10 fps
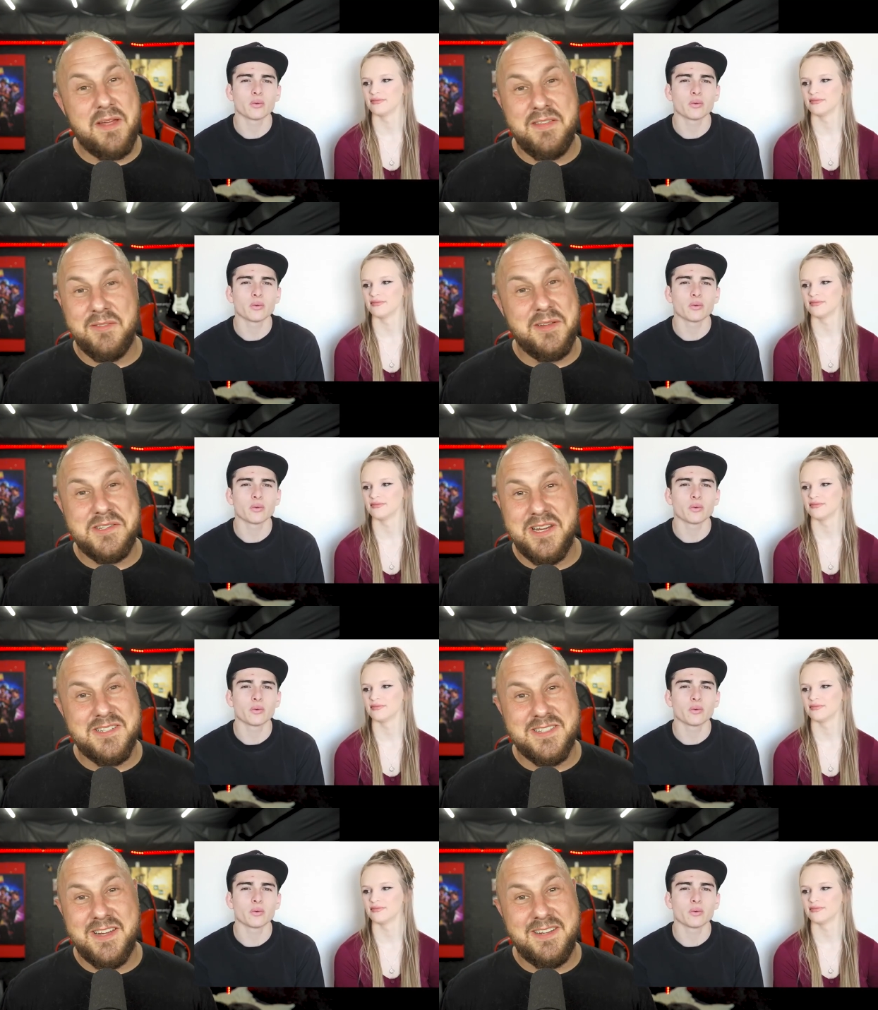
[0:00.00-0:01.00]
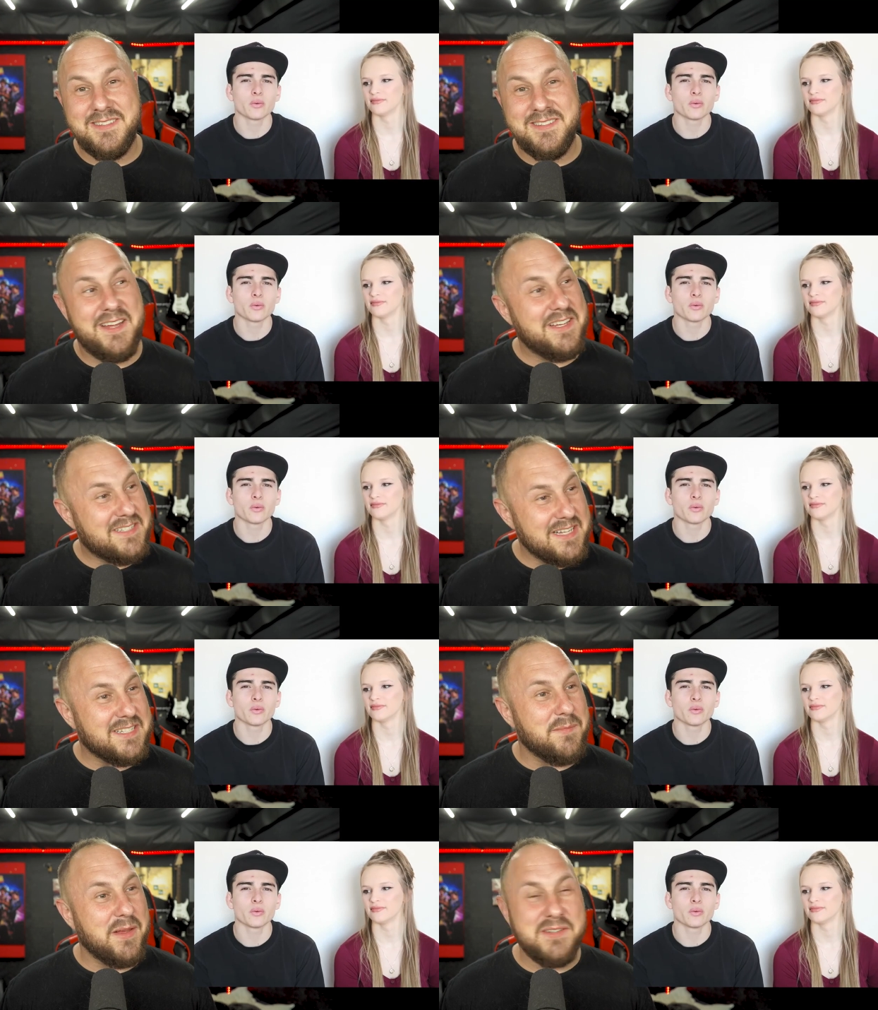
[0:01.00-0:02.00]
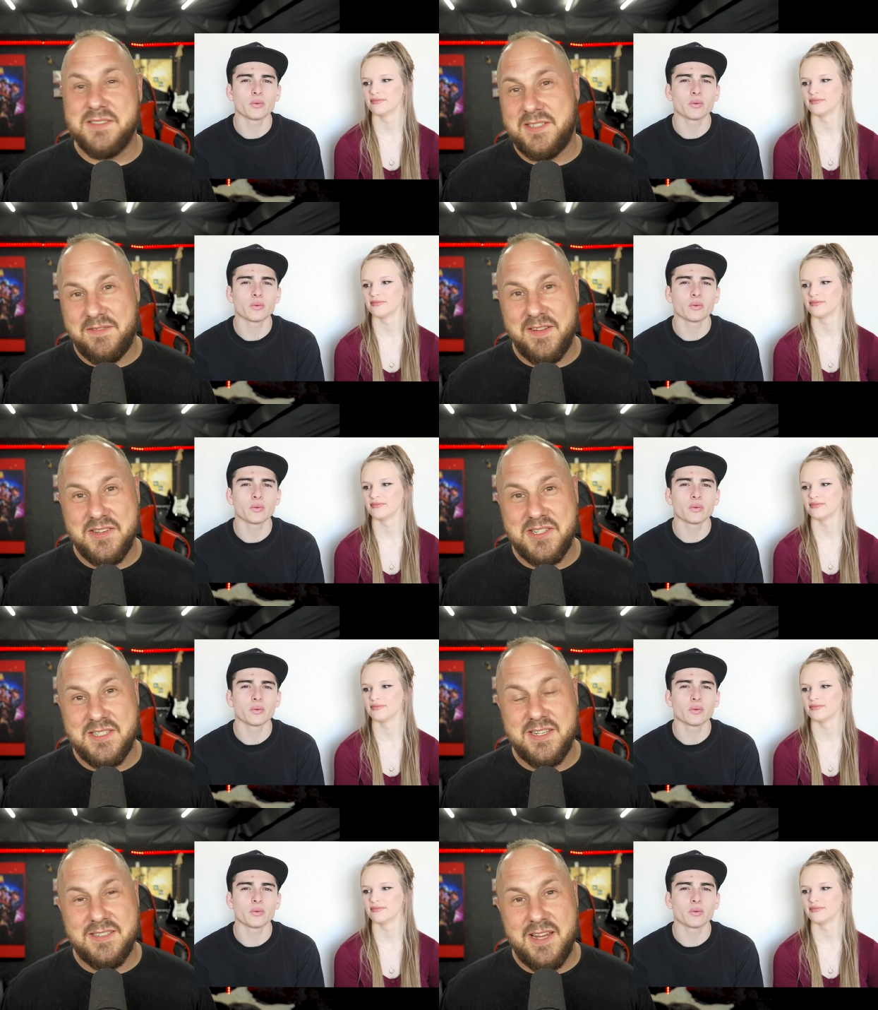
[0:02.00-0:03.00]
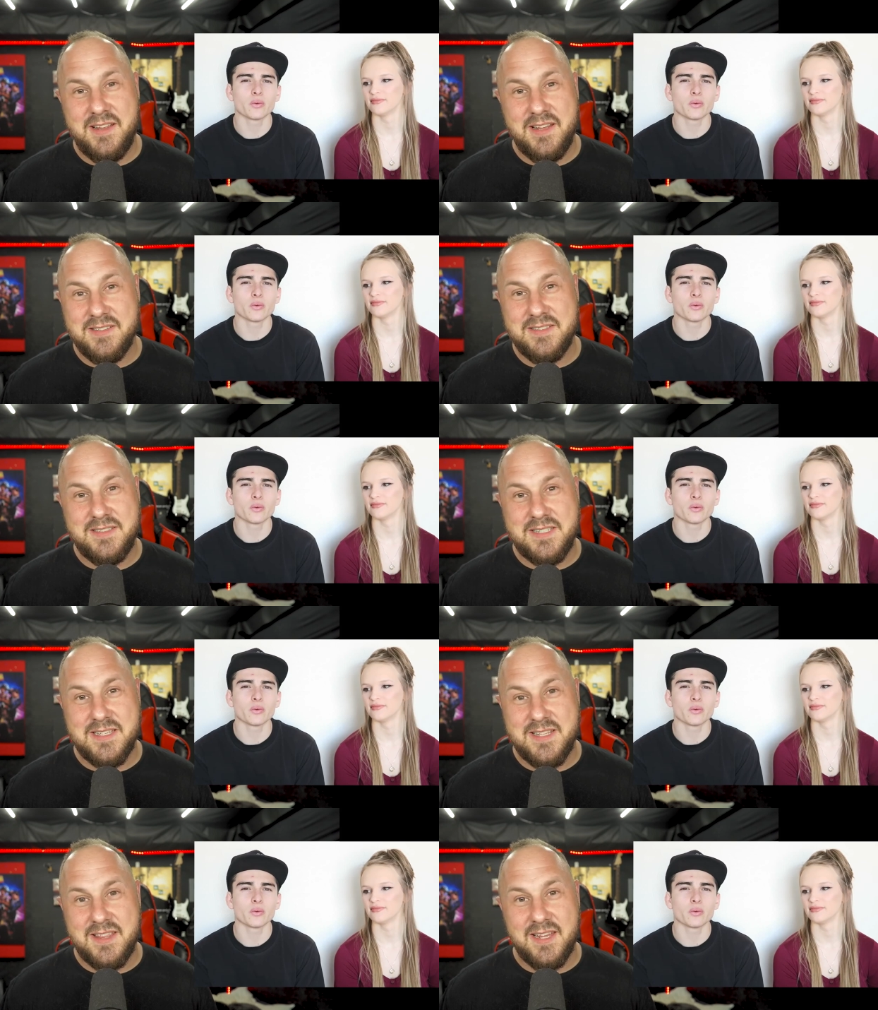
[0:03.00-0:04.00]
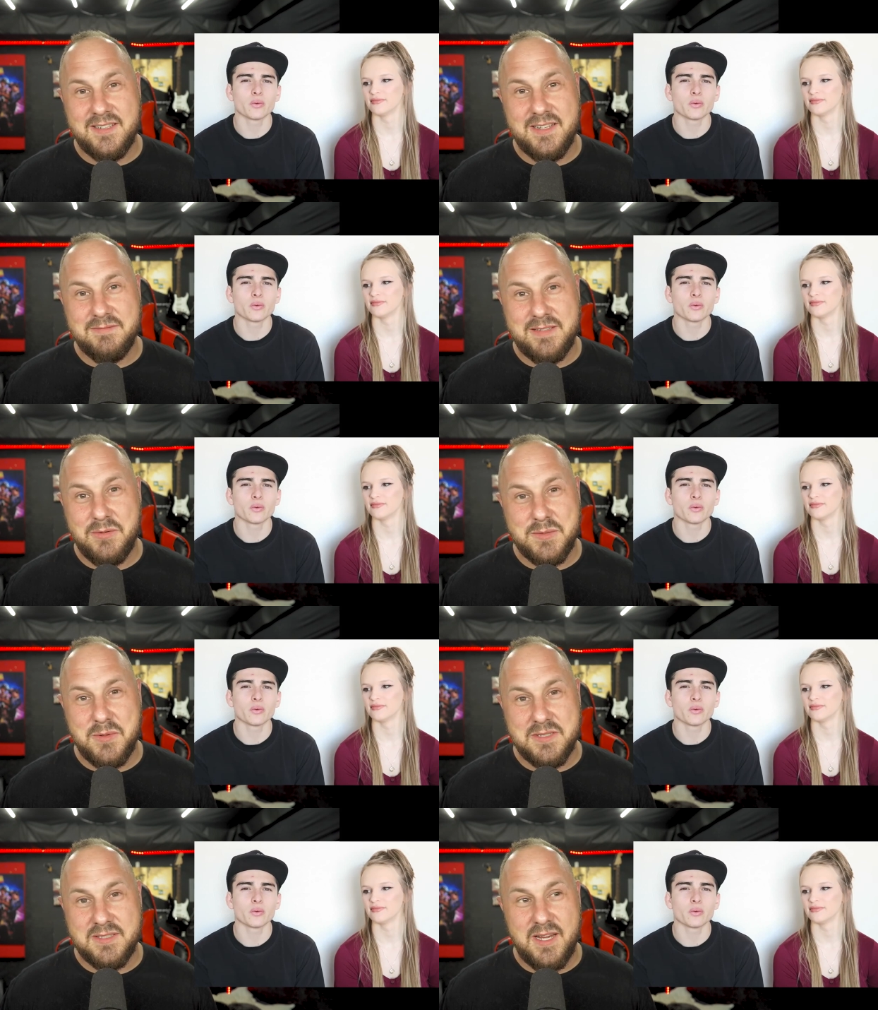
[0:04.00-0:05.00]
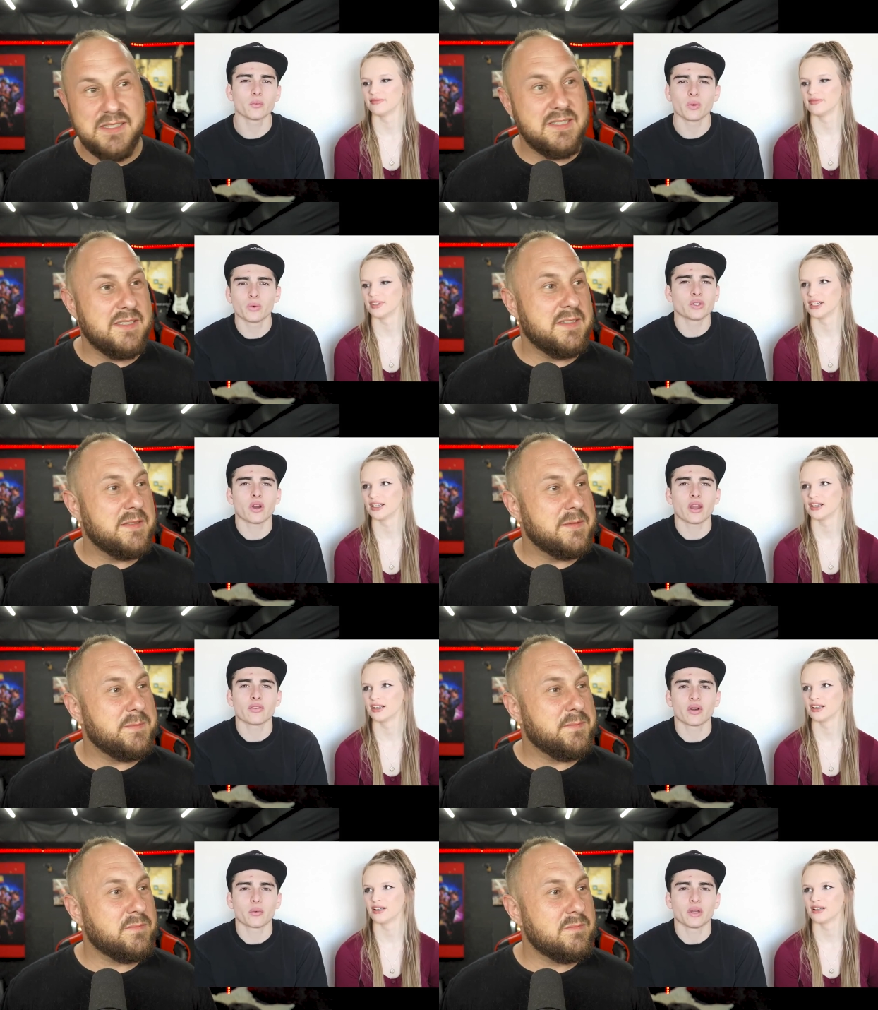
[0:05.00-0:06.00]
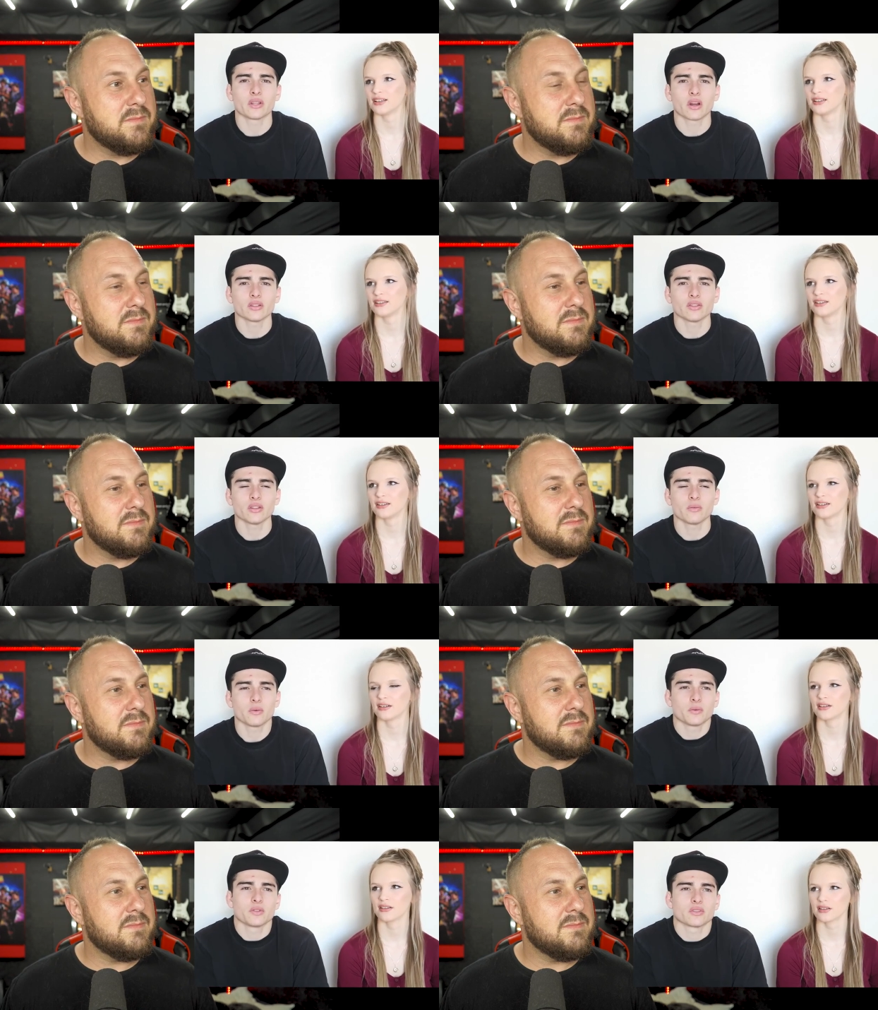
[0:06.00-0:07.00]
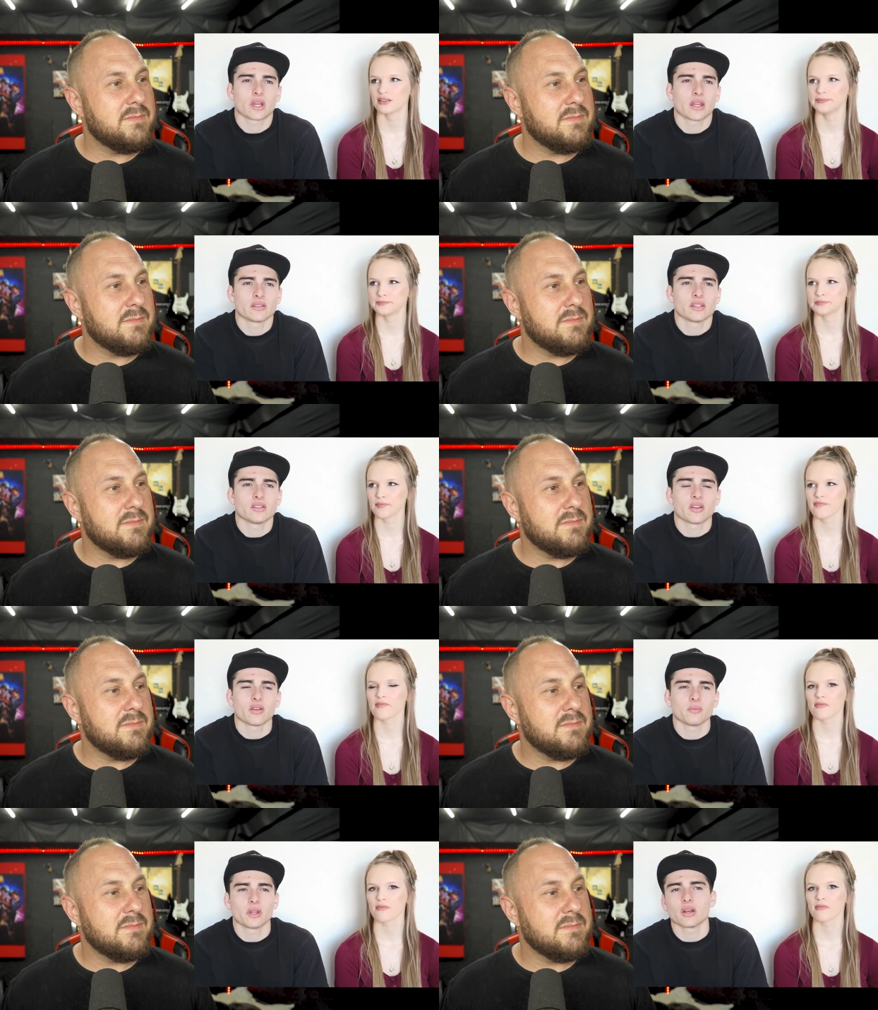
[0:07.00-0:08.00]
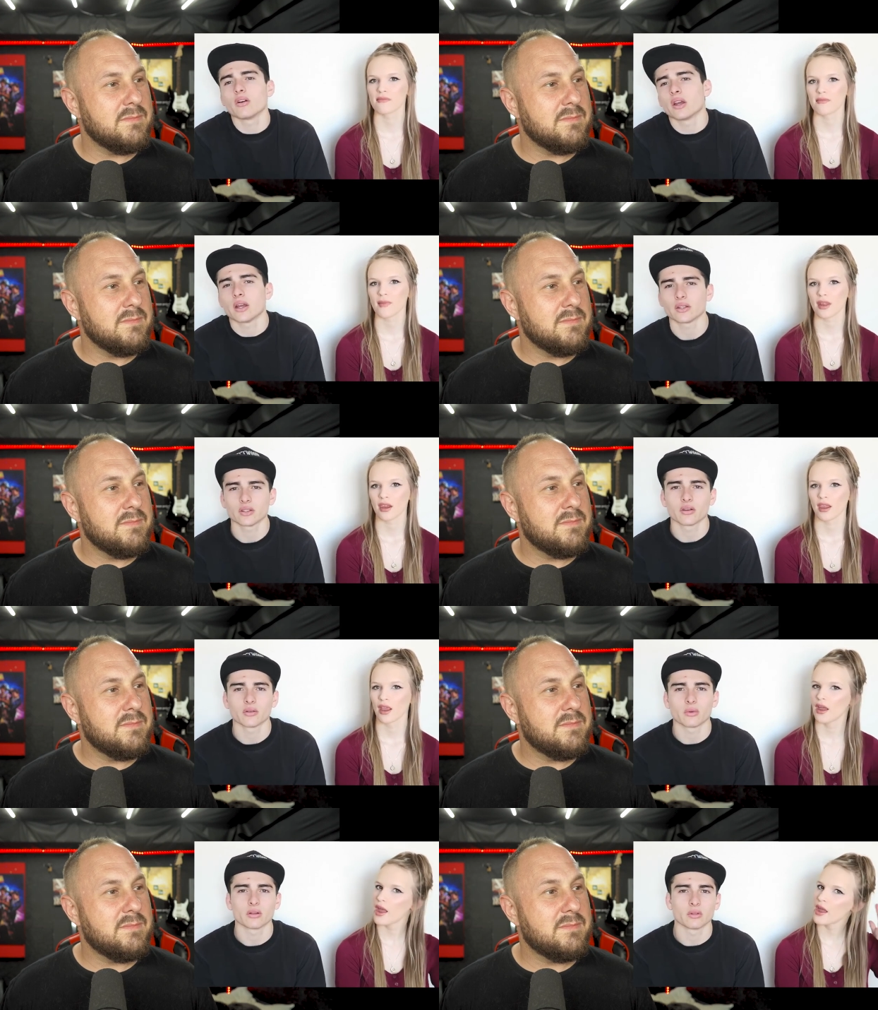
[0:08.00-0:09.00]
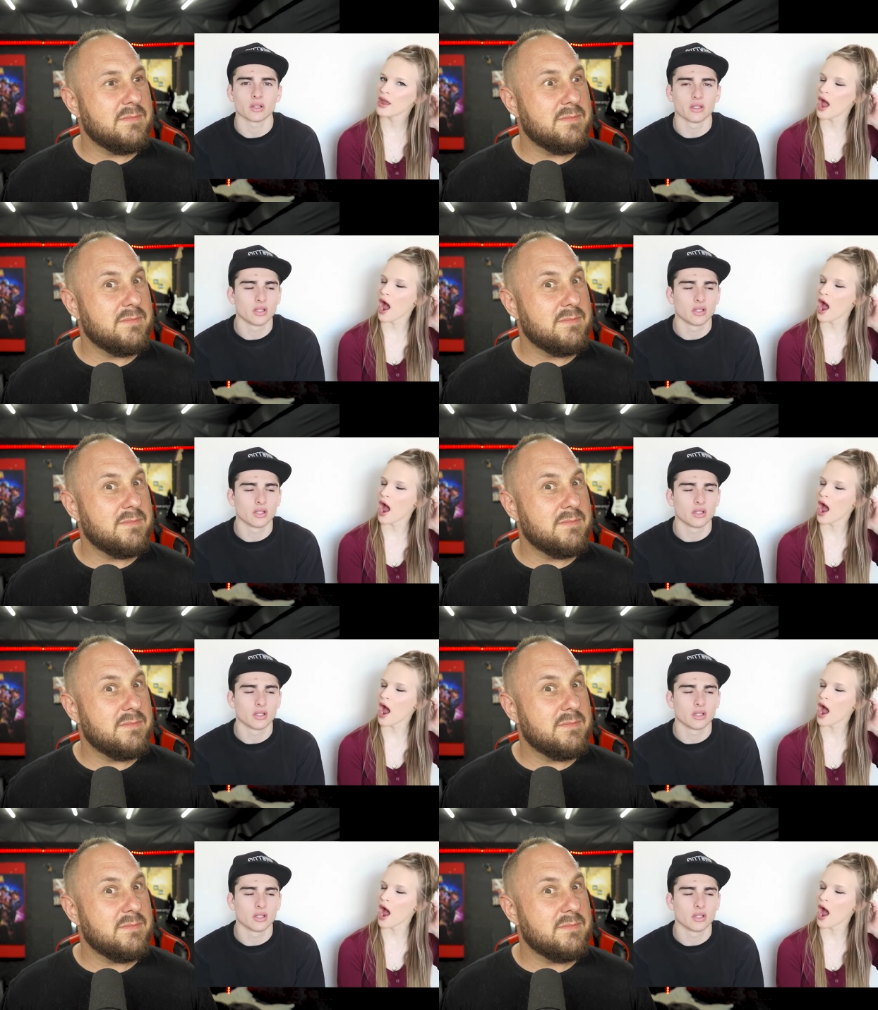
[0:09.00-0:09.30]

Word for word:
Speaker 1: nothing really changes, eh? He says something, she finishes it, and then says the thing that they were supposed to say.
Speaker 2: We wouldn't go out of our way to talk to each other, but we would just kind of see each other and be like, "Oh, hey, how's it going?" Blah blah.